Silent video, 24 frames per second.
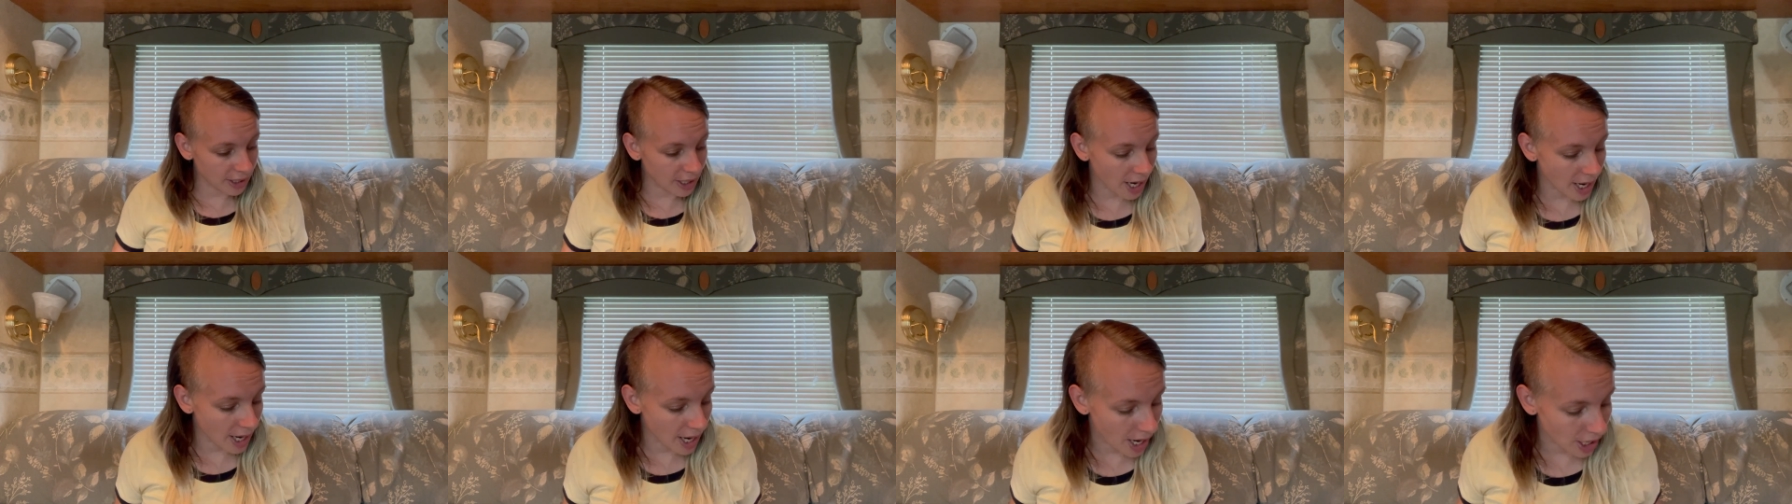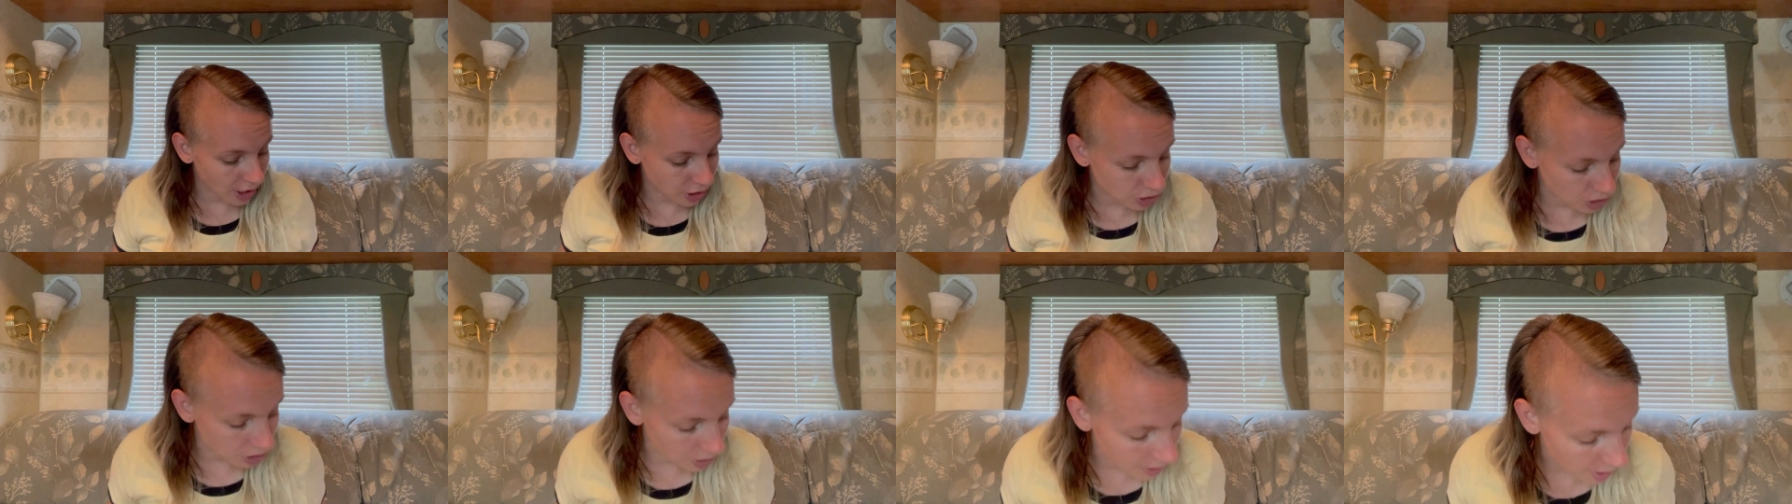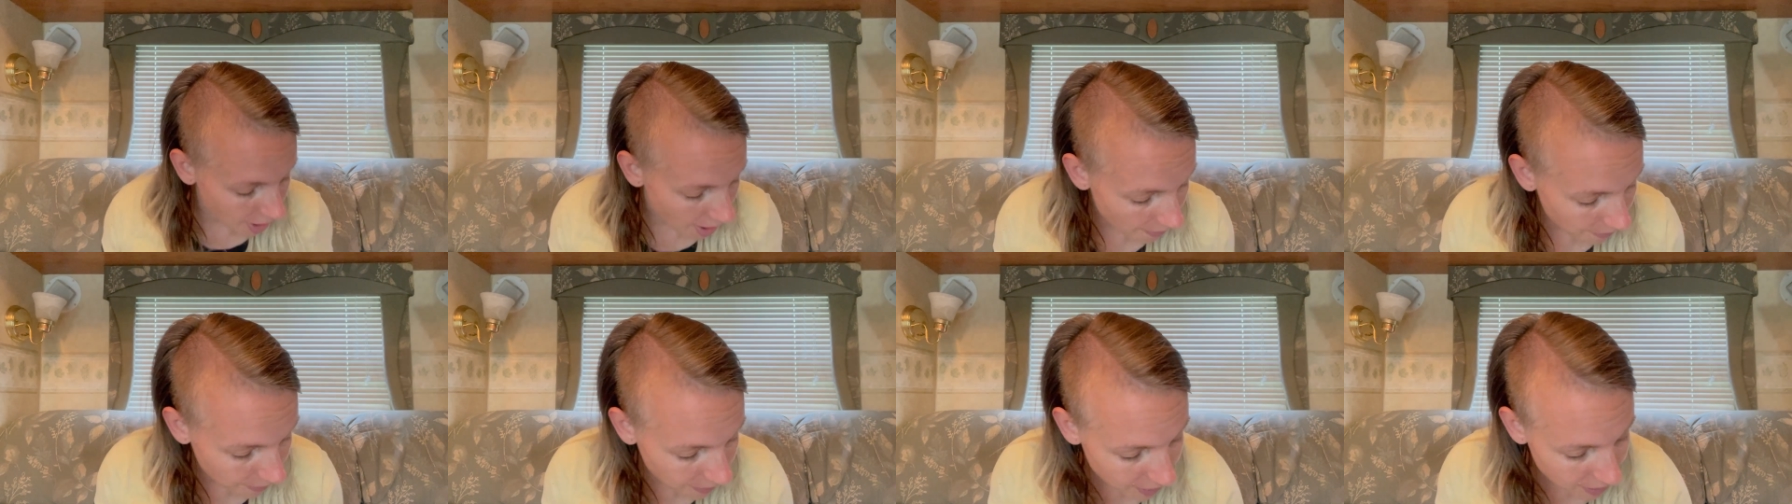I actually
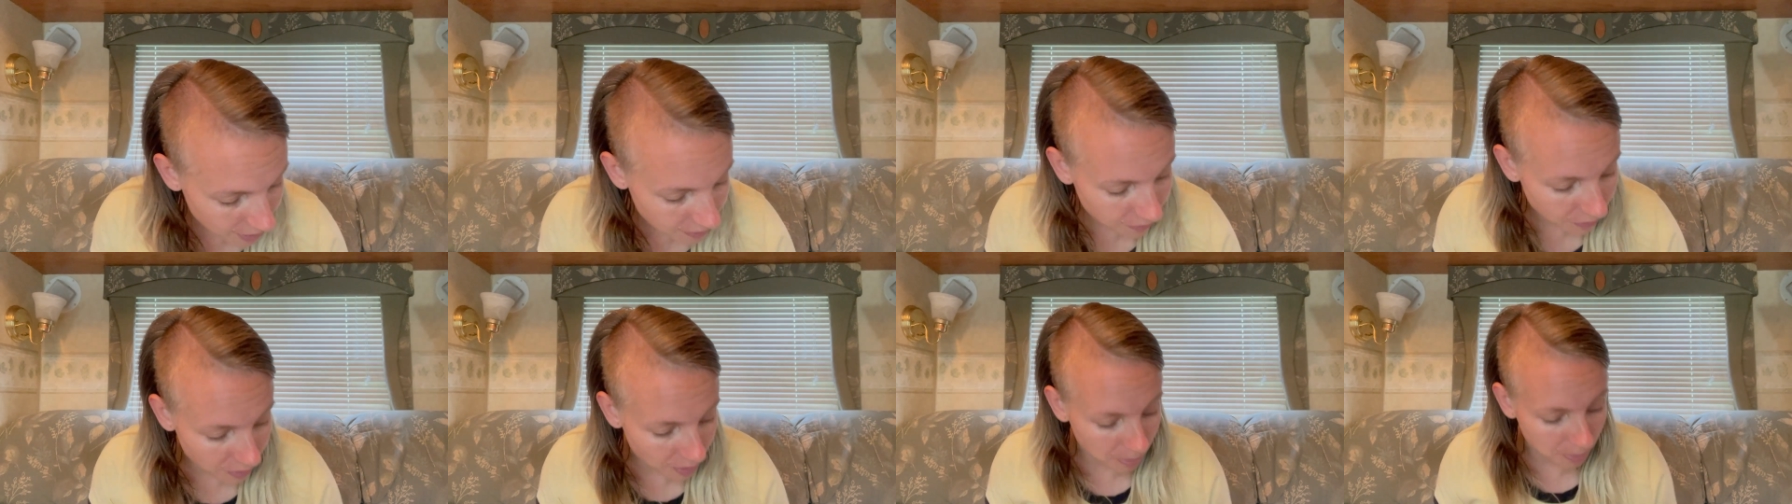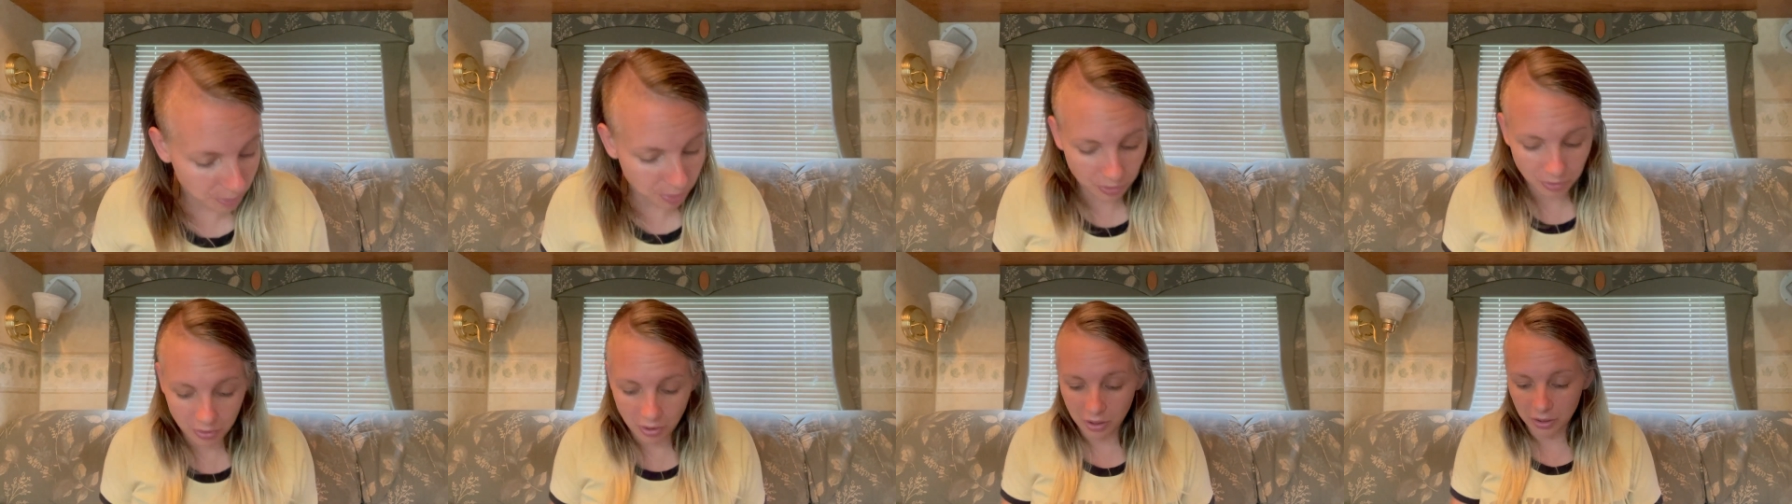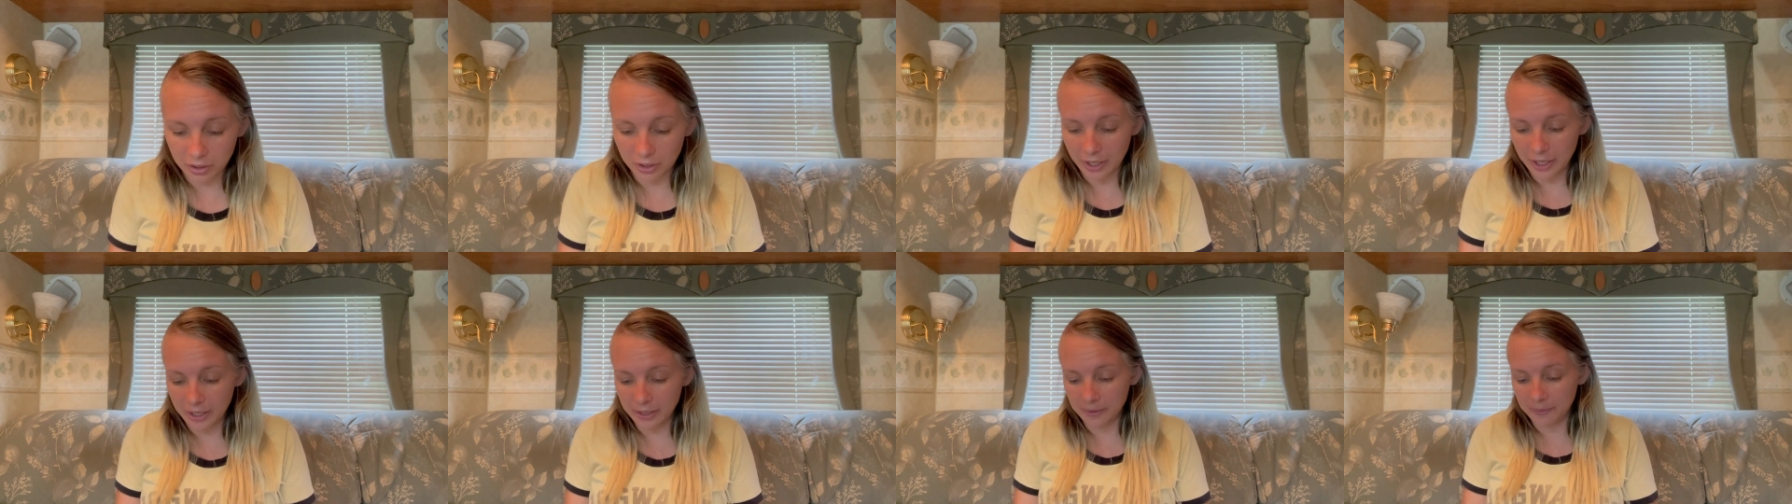got this for
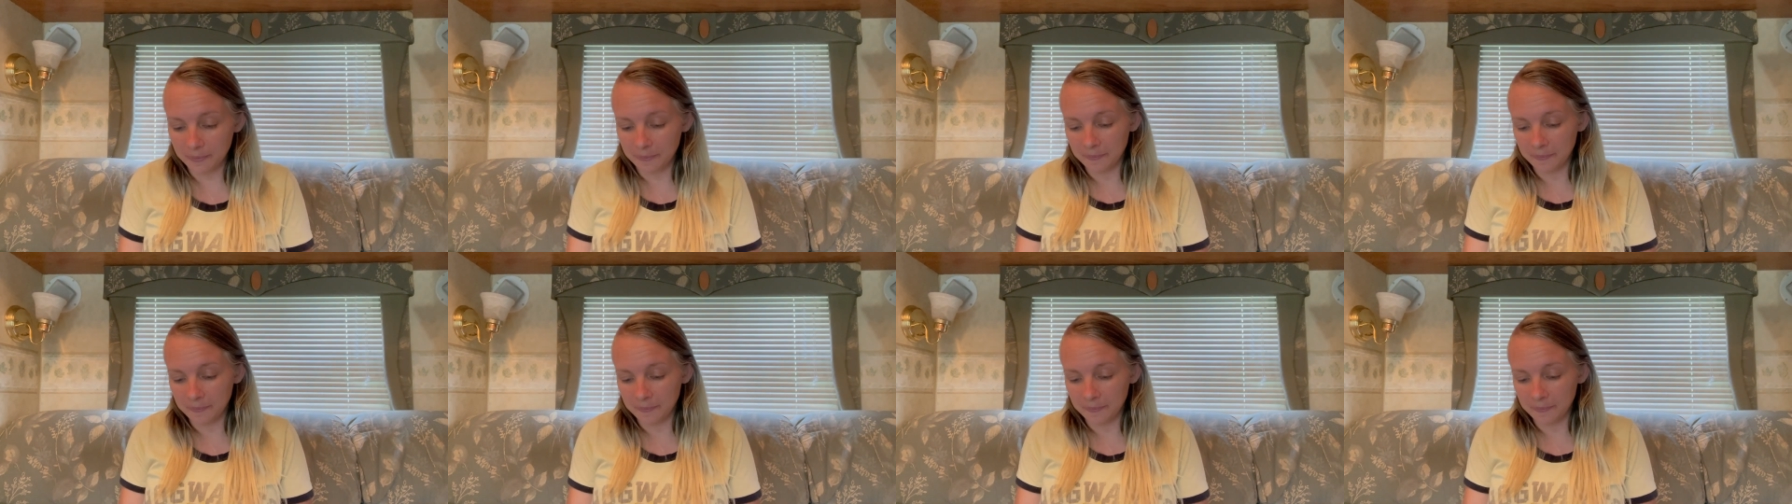Brooklyn.